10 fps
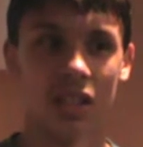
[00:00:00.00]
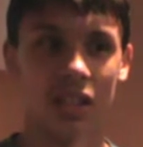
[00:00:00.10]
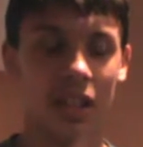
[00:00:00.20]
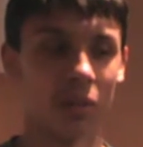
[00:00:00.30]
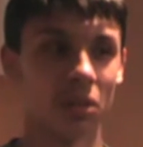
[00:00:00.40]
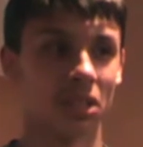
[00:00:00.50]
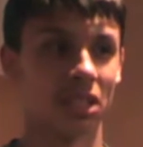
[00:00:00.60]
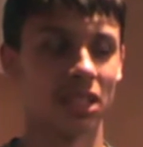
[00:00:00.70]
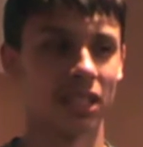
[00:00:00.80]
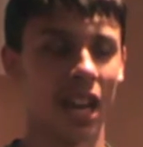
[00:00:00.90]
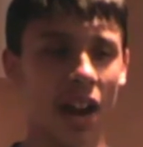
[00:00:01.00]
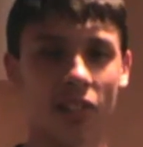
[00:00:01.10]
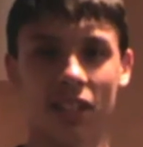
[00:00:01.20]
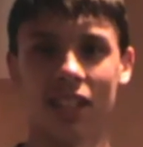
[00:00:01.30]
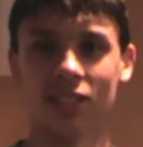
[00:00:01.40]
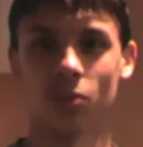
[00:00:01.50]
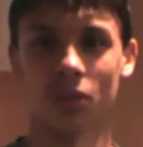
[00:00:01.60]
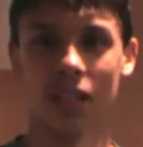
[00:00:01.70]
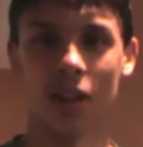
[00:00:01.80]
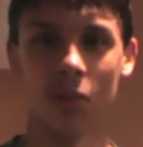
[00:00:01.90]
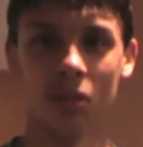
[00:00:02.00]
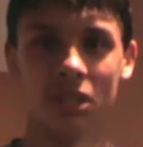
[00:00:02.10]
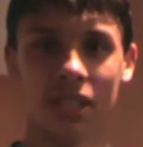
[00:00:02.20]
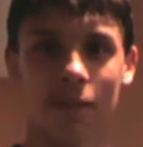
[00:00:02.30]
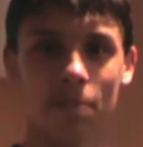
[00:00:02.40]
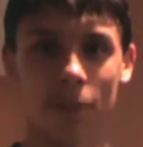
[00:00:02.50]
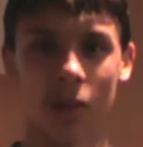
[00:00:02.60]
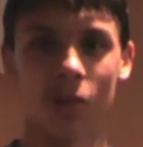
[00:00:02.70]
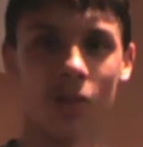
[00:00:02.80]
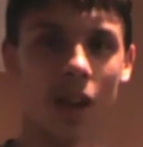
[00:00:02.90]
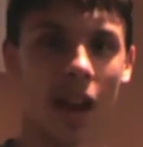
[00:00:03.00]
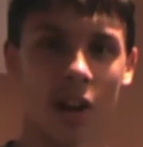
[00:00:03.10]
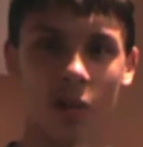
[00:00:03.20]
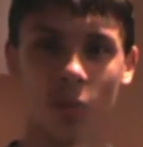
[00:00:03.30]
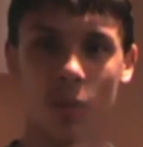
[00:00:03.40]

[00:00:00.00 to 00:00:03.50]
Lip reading: That was scary. That's what that was. That big-haired